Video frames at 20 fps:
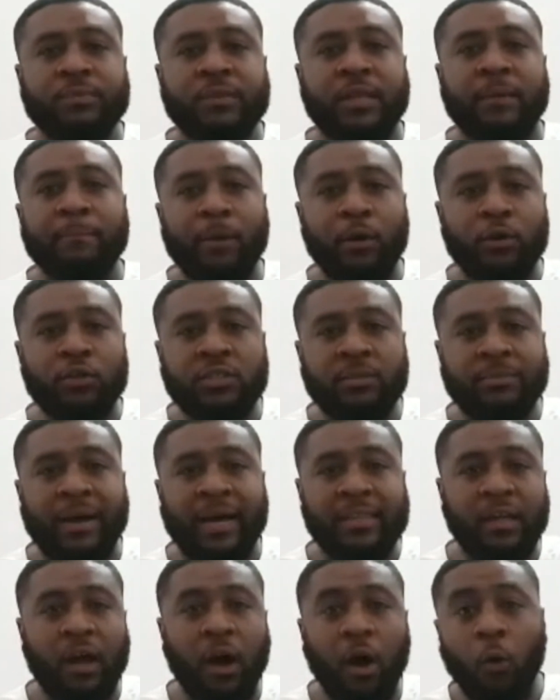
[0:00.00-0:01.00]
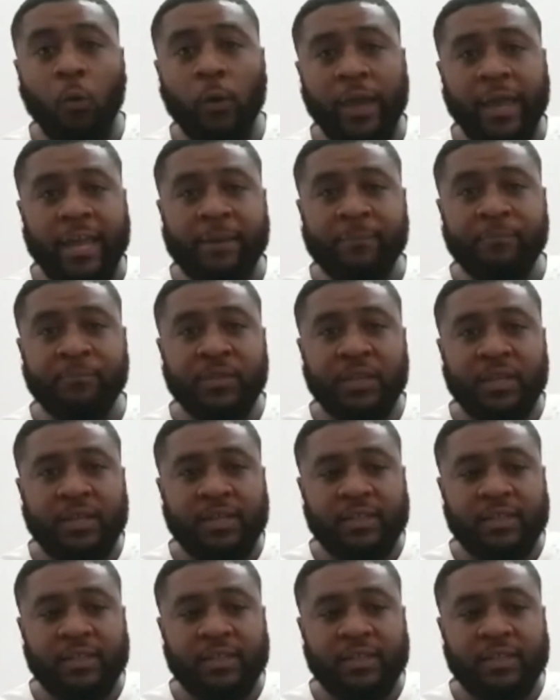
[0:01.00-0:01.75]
me the most about the whole game,